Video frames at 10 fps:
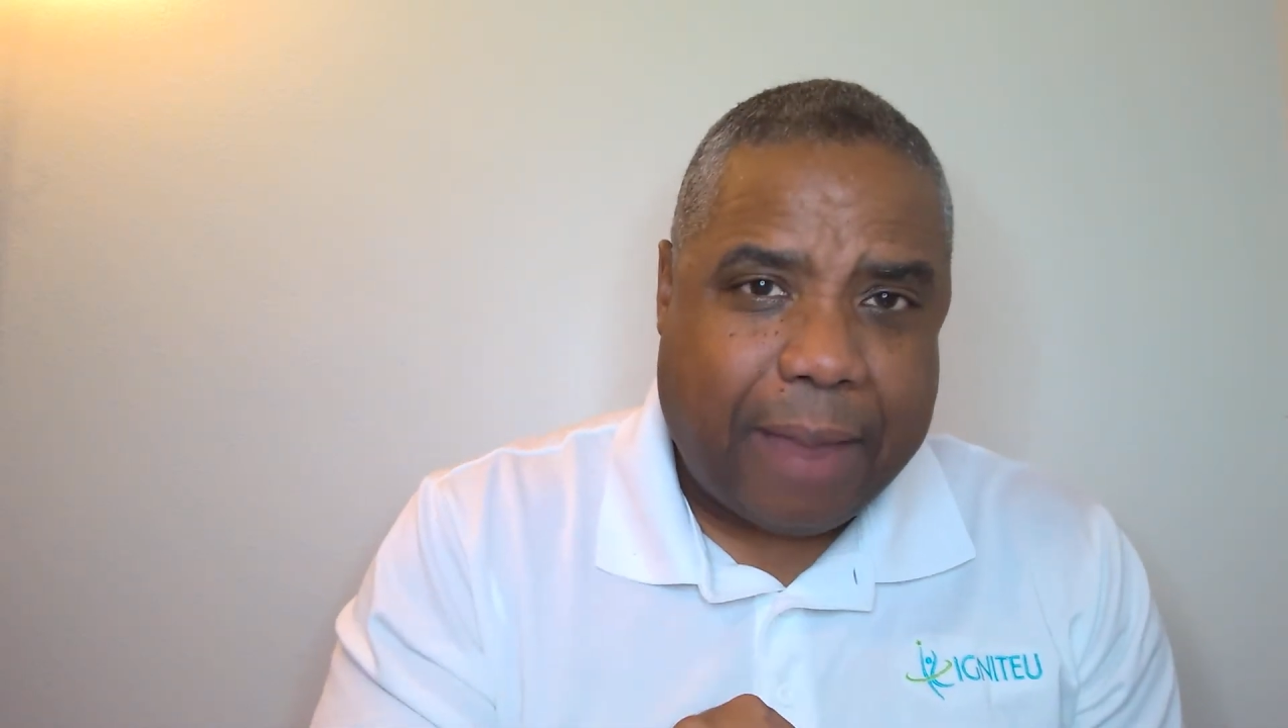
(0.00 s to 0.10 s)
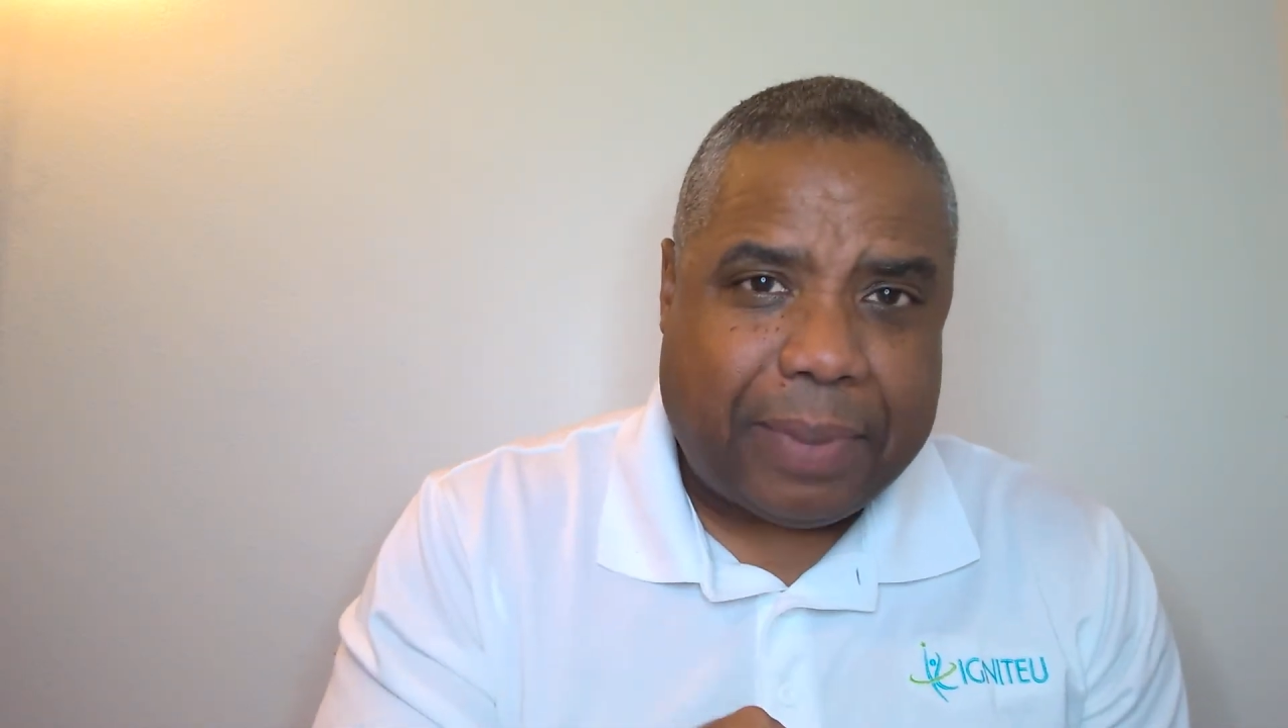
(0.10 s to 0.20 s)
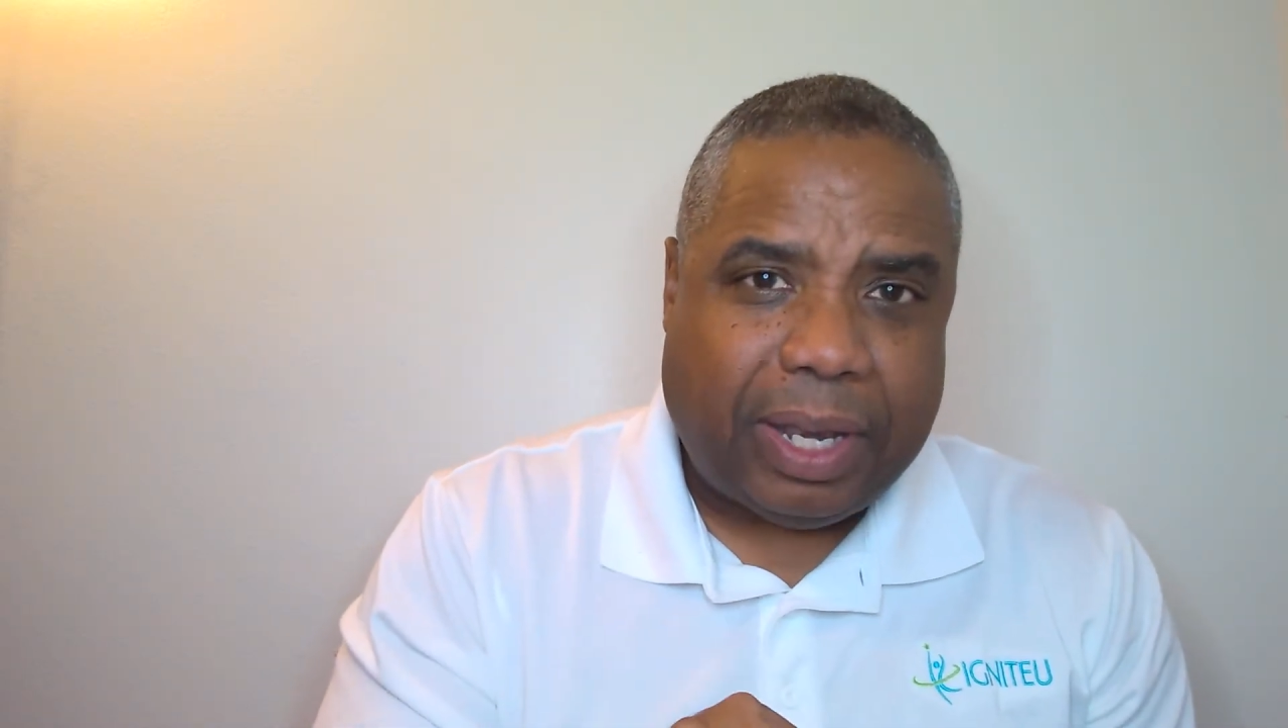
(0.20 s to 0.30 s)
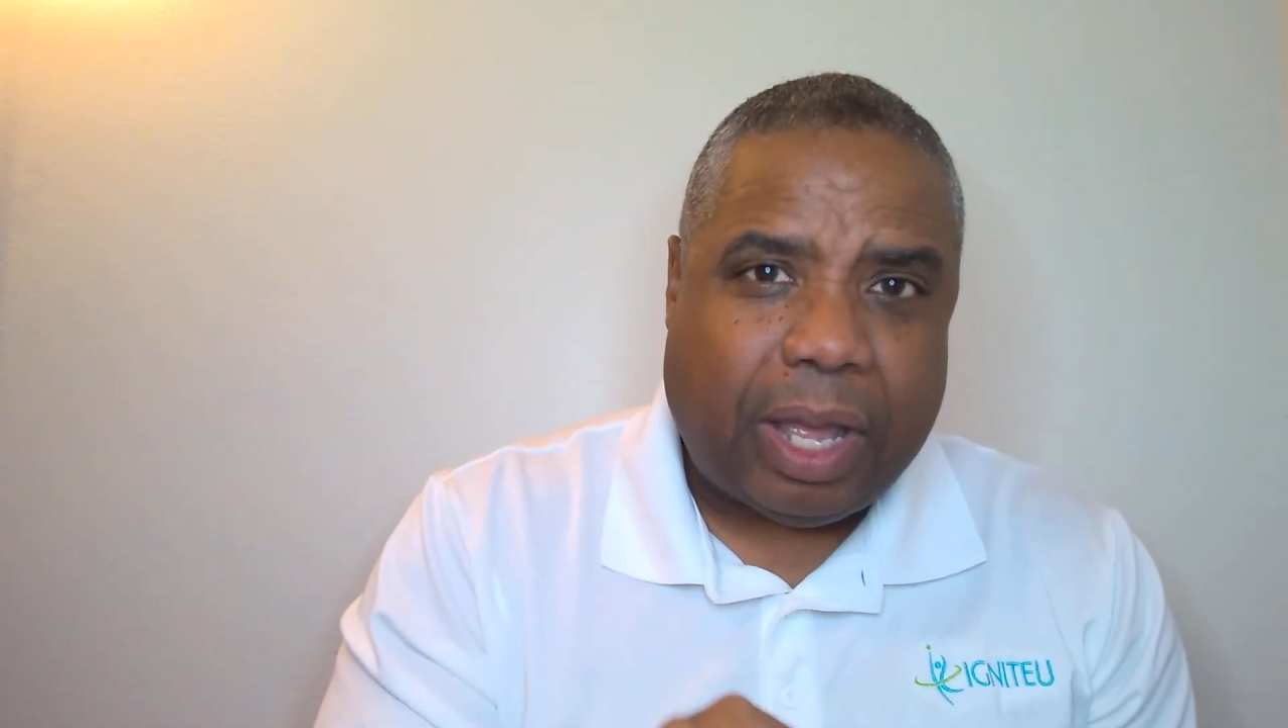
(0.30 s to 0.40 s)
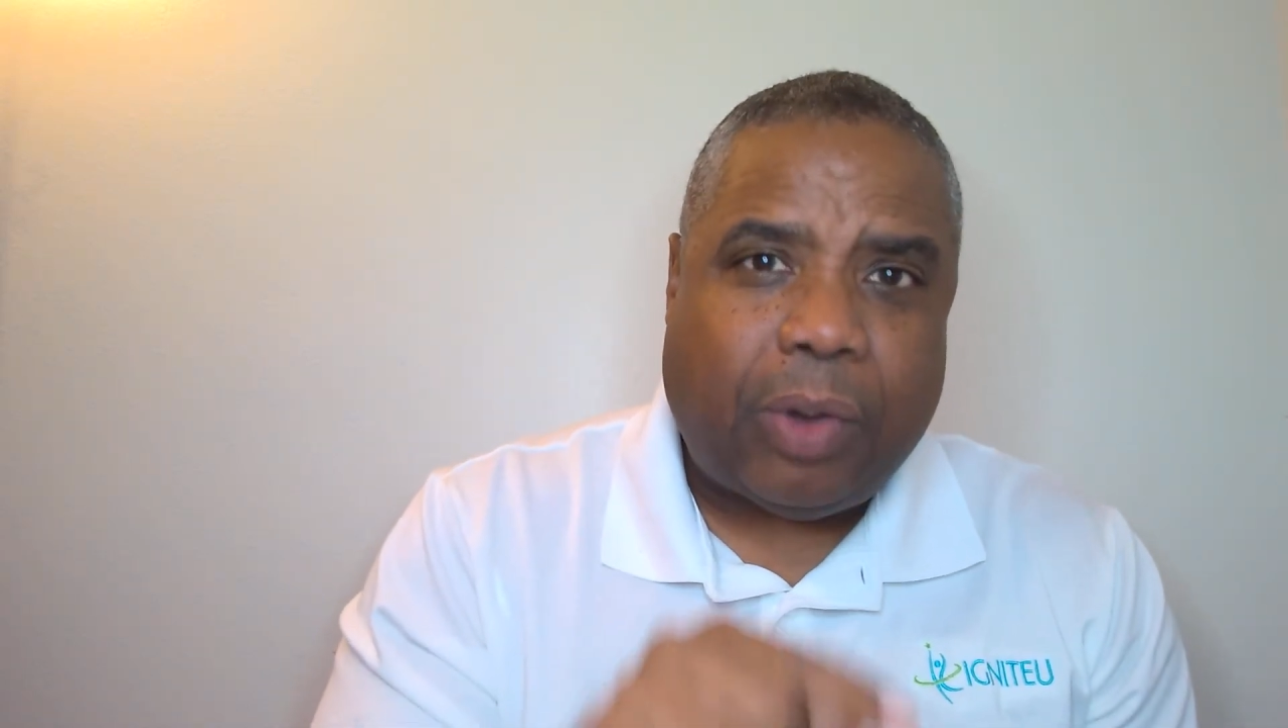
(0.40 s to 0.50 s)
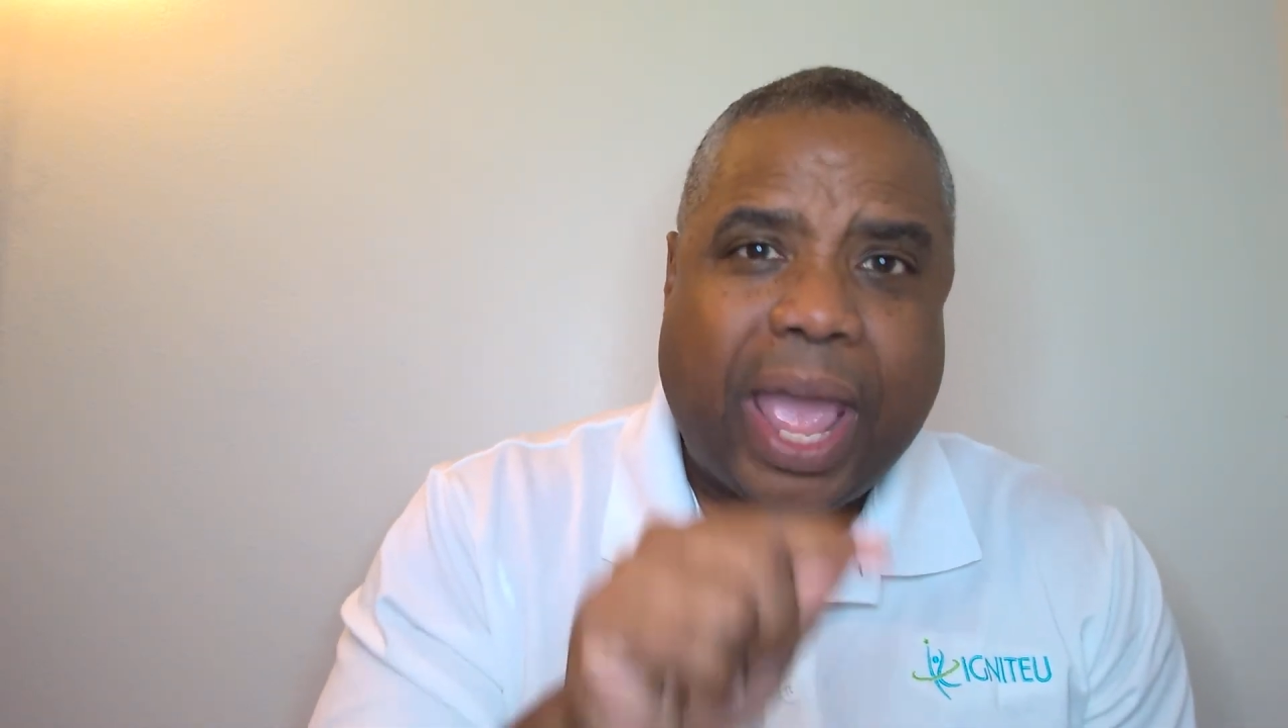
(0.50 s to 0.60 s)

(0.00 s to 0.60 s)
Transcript: below